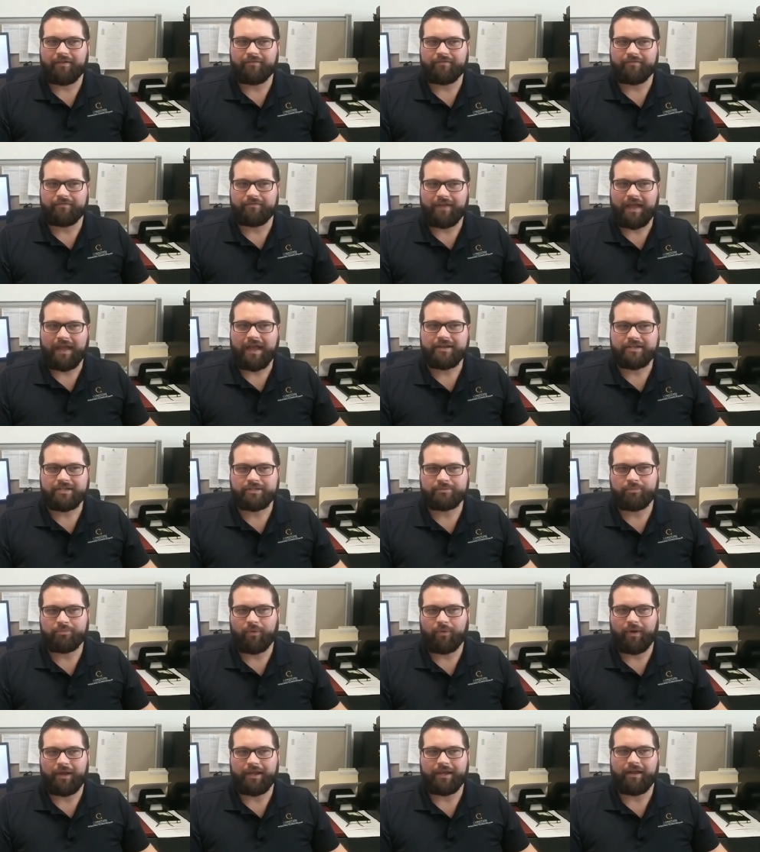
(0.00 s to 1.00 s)
vantage
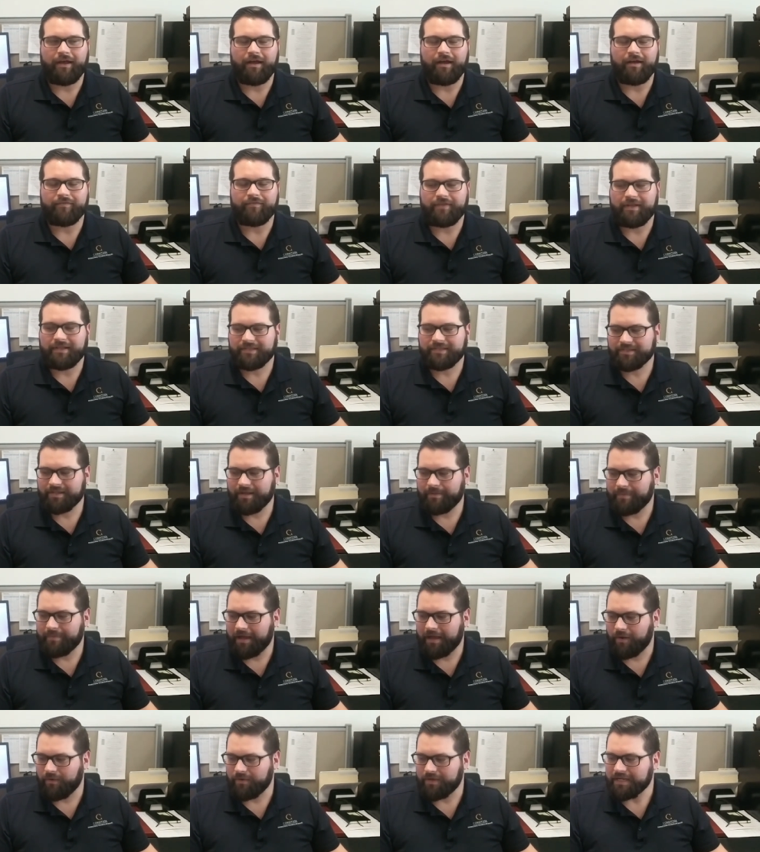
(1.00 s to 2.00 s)
point of it's
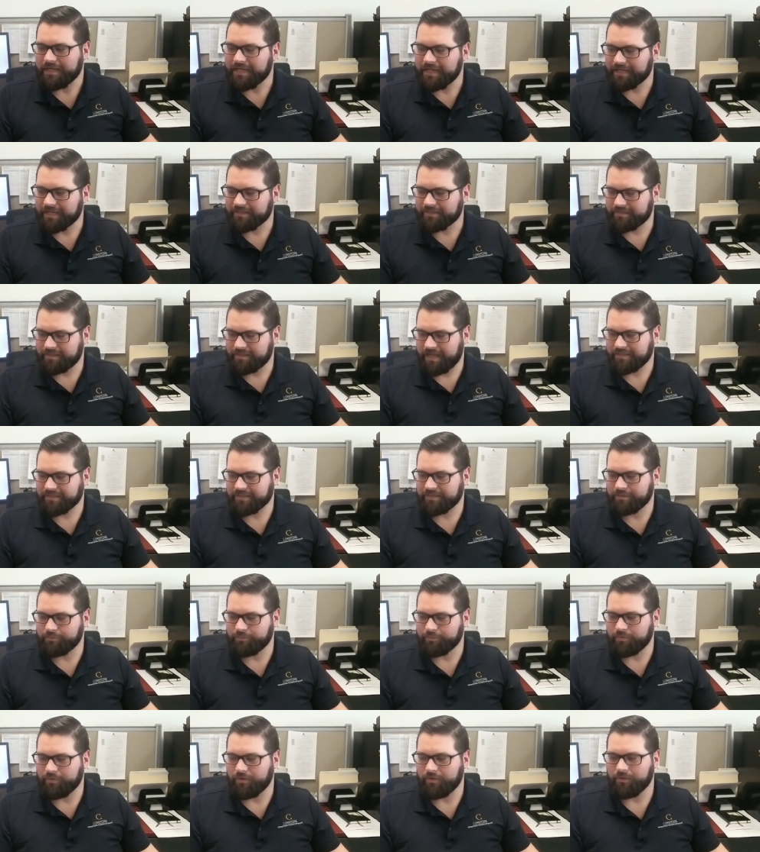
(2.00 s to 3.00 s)
somehow
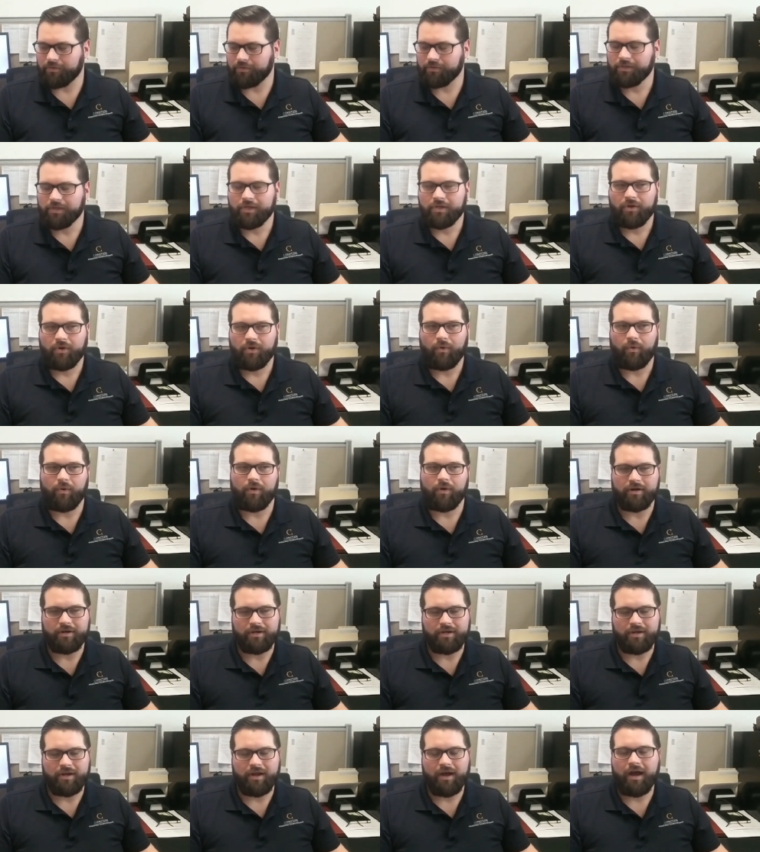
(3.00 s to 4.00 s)
inaccessible
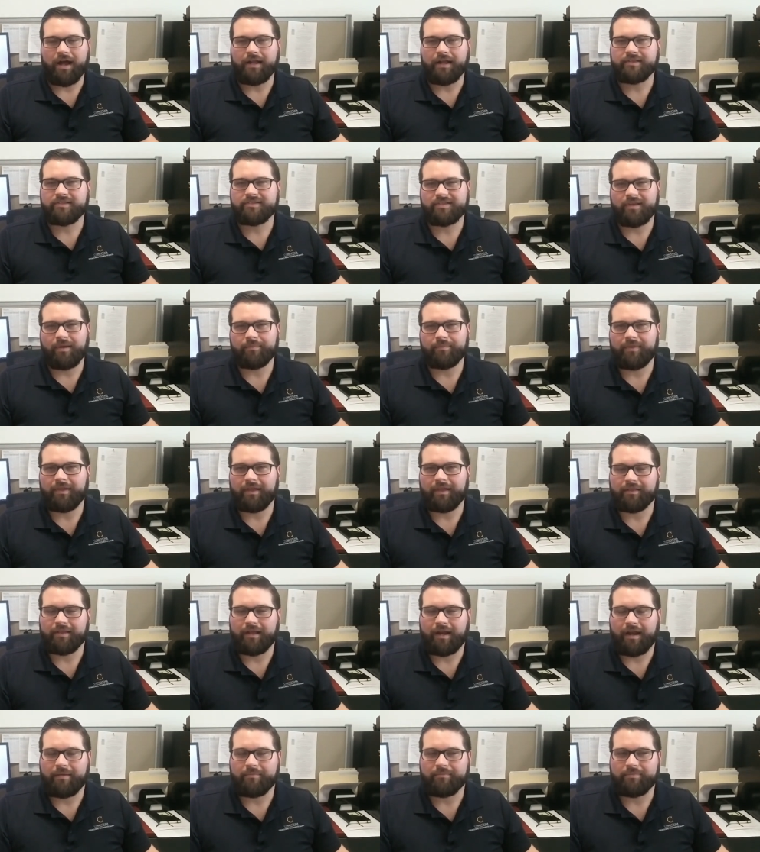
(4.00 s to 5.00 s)
or not
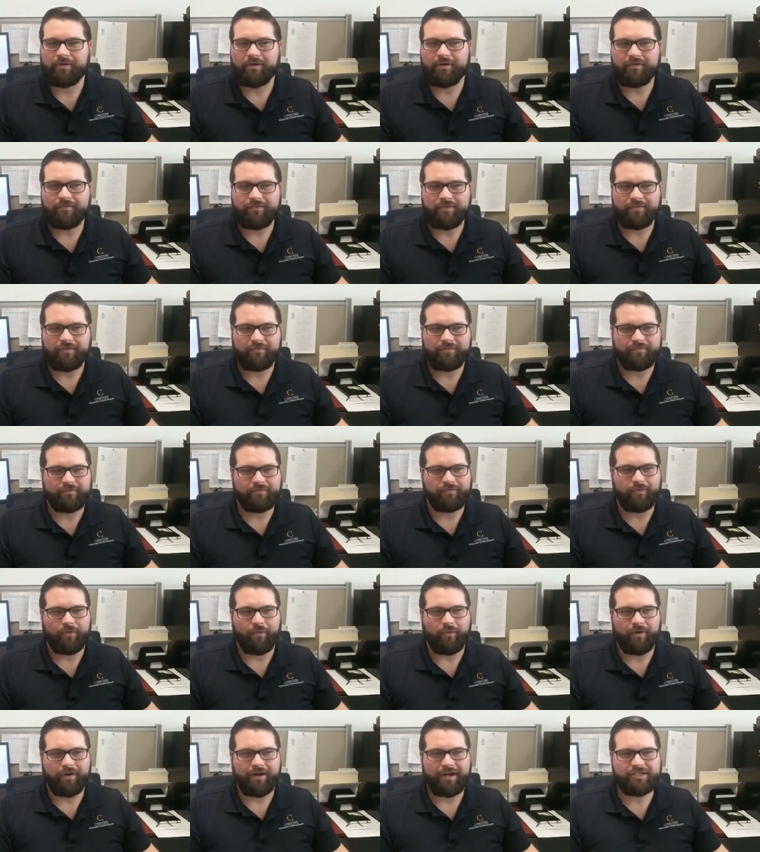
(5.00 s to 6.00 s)
something that I'm purview
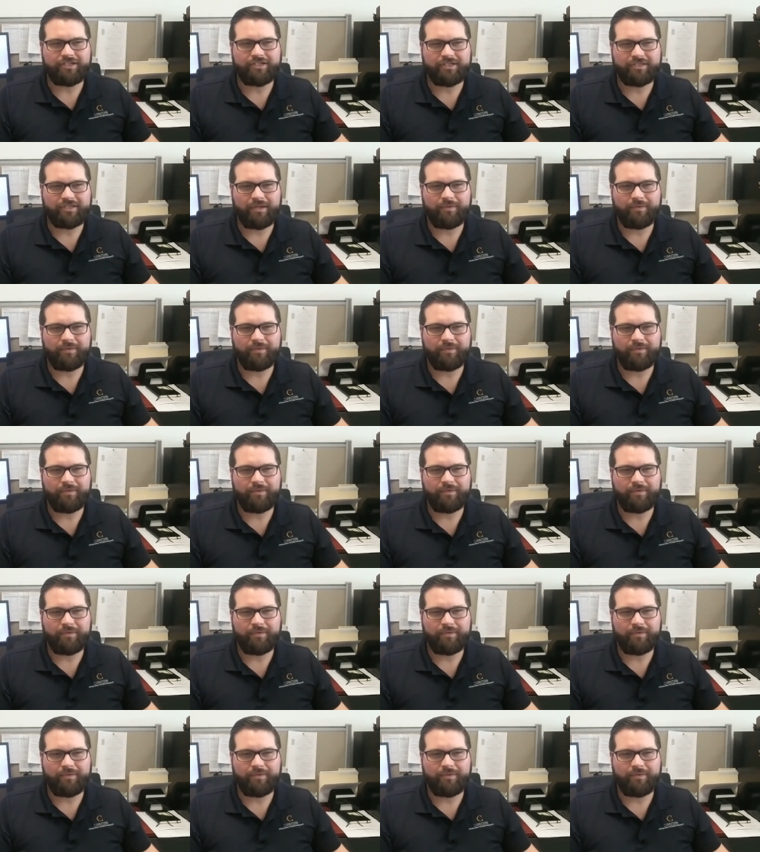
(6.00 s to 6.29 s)
for, it